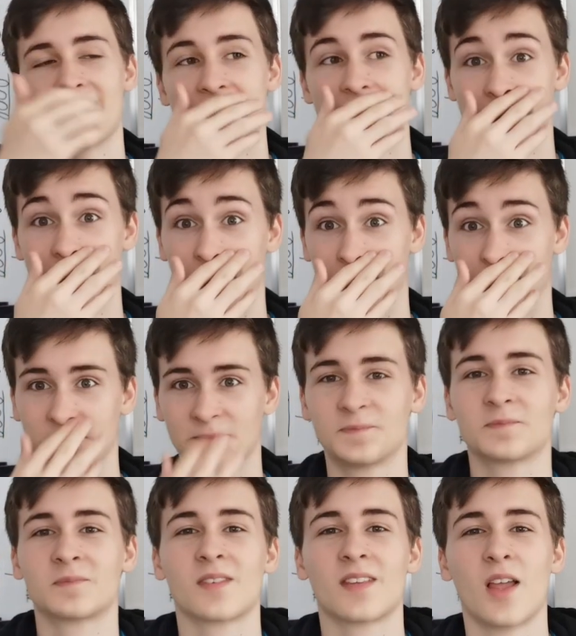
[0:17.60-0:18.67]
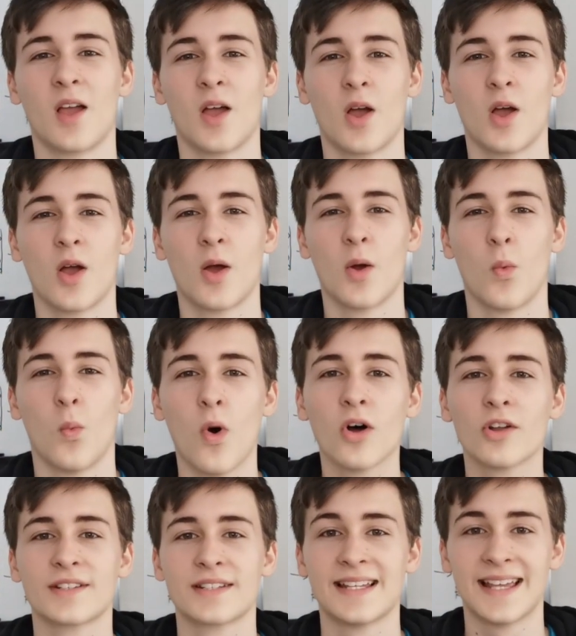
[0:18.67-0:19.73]
So,
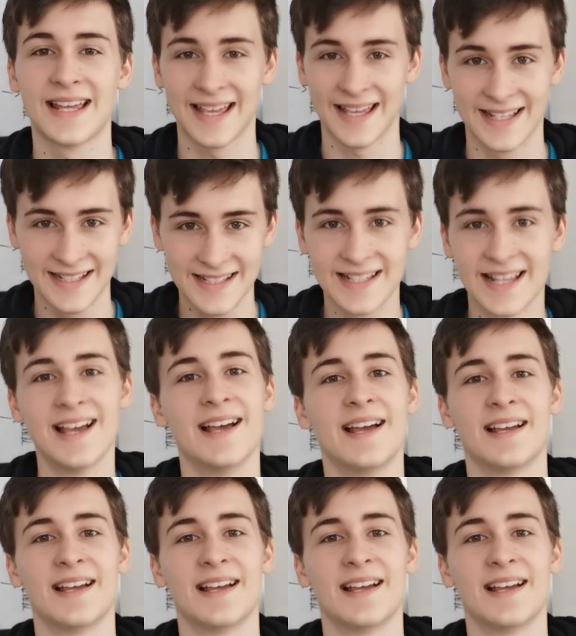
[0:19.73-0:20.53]
what is